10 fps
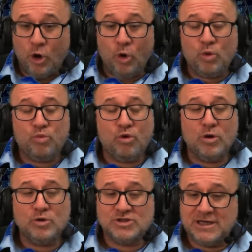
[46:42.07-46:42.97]
all
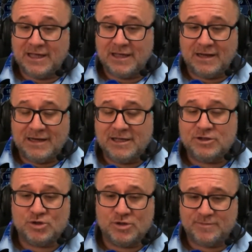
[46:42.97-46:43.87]
roads
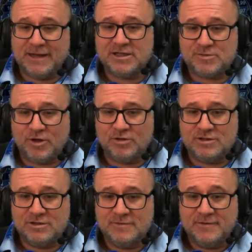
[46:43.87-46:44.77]
lead to a Spanish
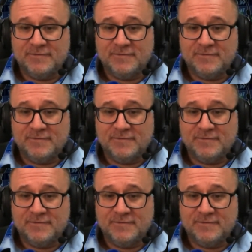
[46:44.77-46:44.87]
bond,